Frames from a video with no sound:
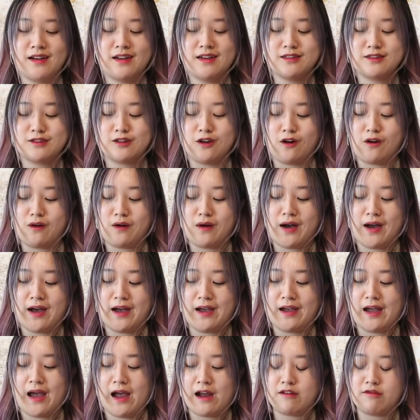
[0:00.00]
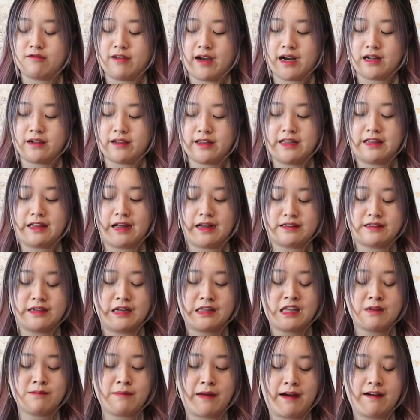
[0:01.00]
so I rarely like take
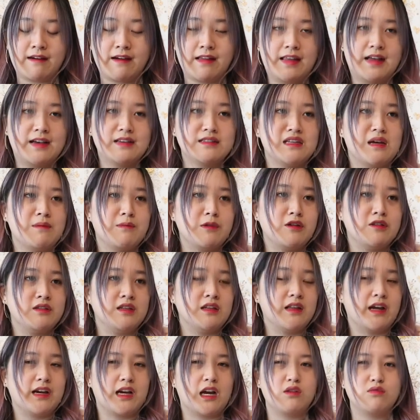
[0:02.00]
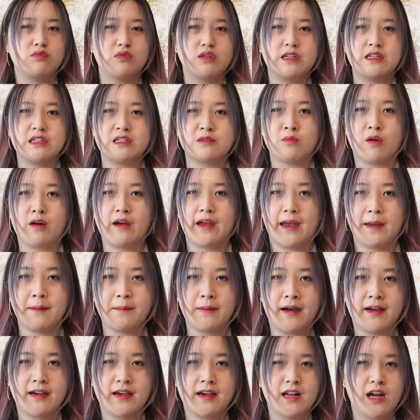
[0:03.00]
them out unless I'm using like a really small
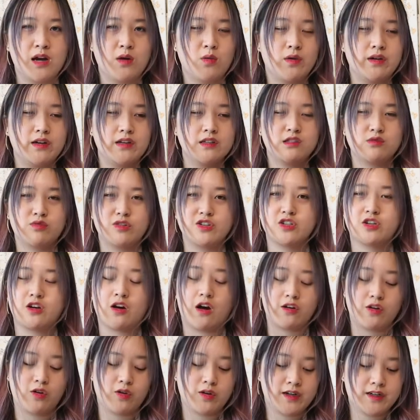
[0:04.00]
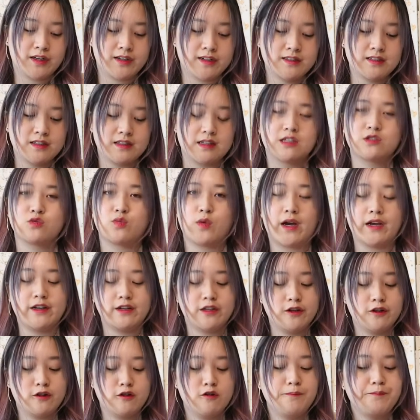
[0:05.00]
handbag and I want to switch card holders. That's what I
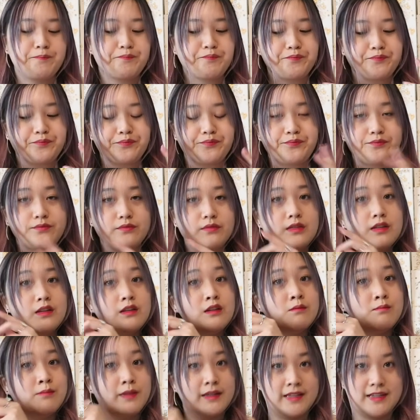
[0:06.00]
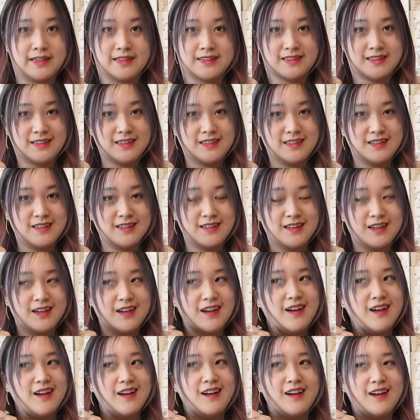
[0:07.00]
do. But this,
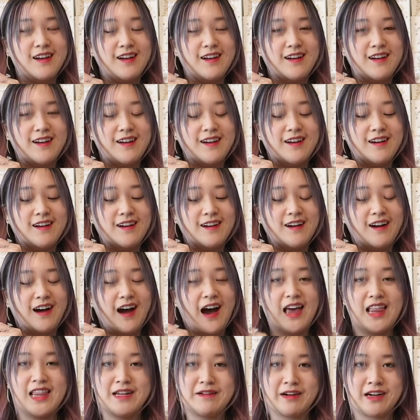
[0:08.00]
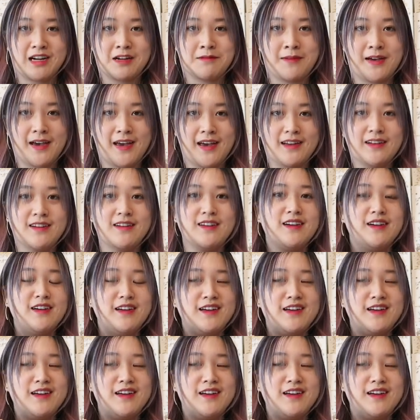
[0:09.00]
highly recommend,